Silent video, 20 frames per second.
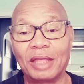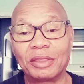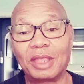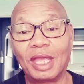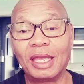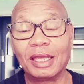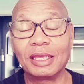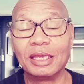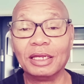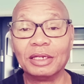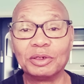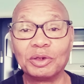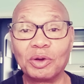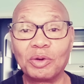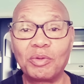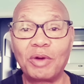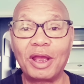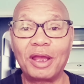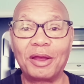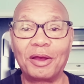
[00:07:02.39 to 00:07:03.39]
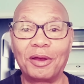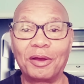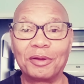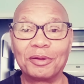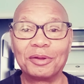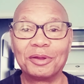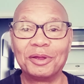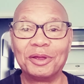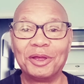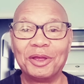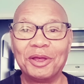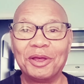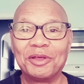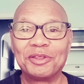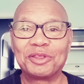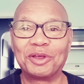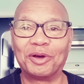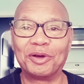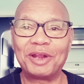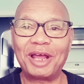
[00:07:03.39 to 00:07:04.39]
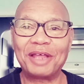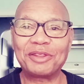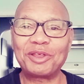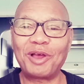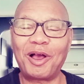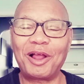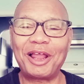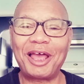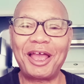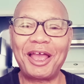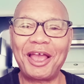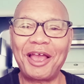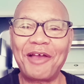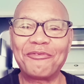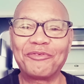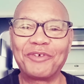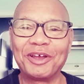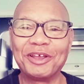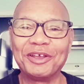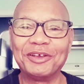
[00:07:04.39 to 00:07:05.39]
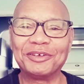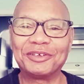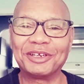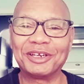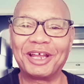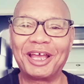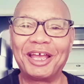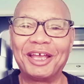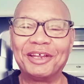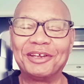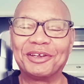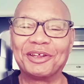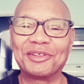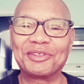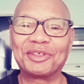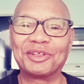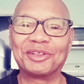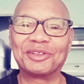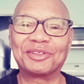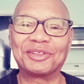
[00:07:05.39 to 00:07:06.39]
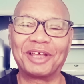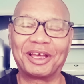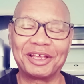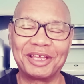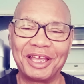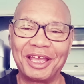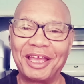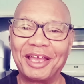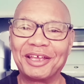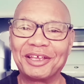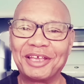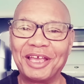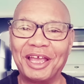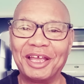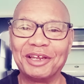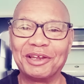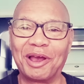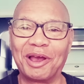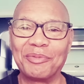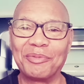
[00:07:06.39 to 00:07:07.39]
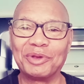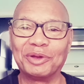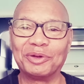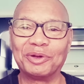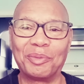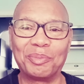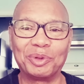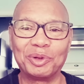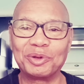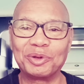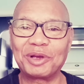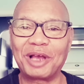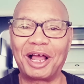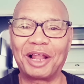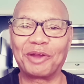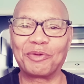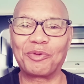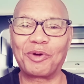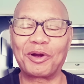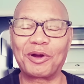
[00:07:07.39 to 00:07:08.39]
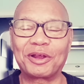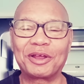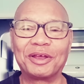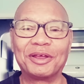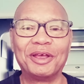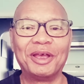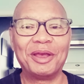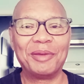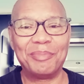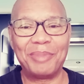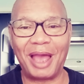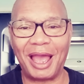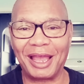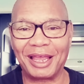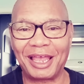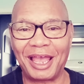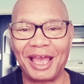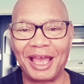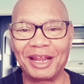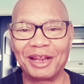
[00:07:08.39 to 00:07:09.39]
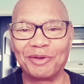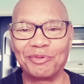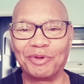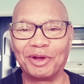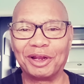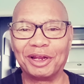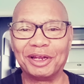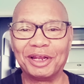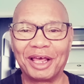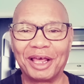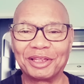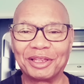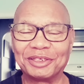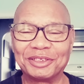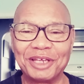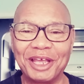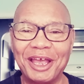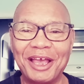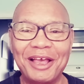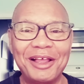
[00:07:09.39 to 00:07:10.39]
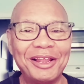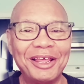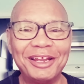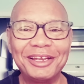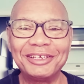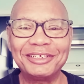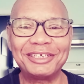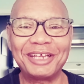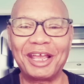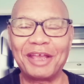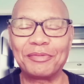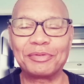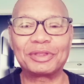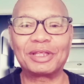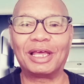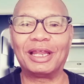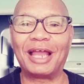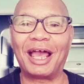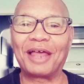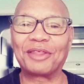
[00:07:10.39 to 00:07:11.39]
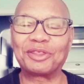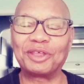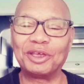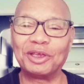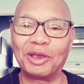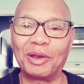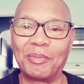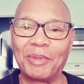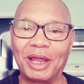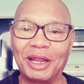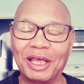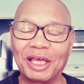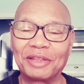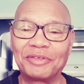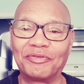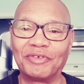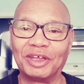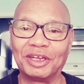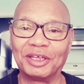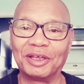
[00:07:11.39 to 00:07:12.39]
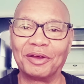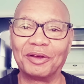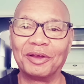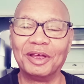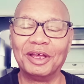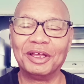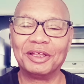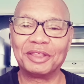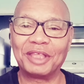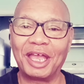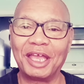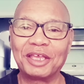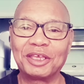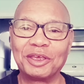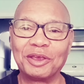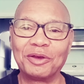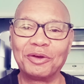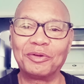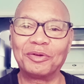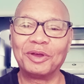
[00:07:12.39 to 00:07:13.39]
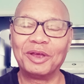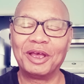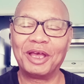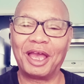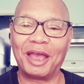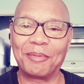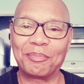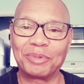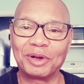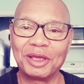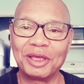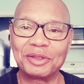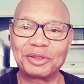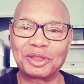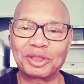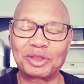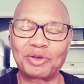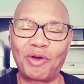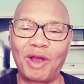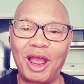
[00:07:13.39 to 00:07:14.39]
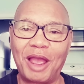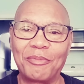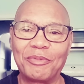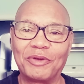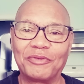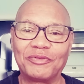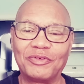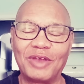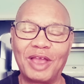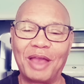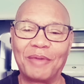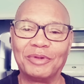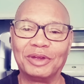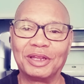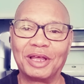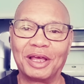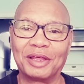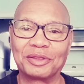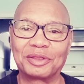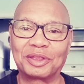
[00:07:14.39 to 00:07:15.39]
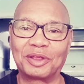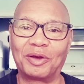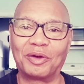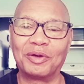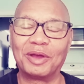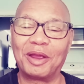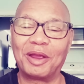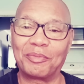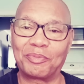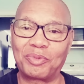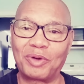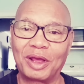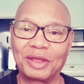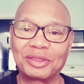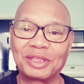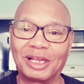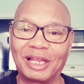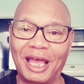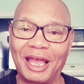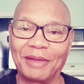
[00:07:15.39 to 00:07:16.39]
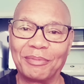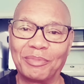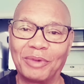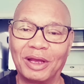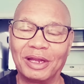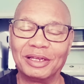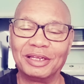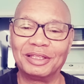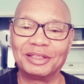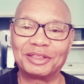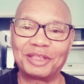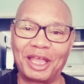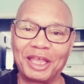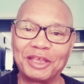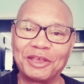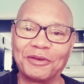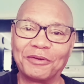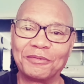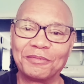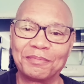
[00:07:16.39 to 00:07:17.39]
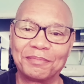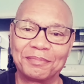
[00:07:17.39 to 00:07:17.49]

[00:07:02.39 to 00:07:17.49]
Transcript: think he'll do well. So that's all I have for you today. This is again KW, the blue collar worker, back at it with another tale of the tapes, and I'll see you in my next video. Thank you, and please subscribe if you haven't done so, and press the like button. Thank you.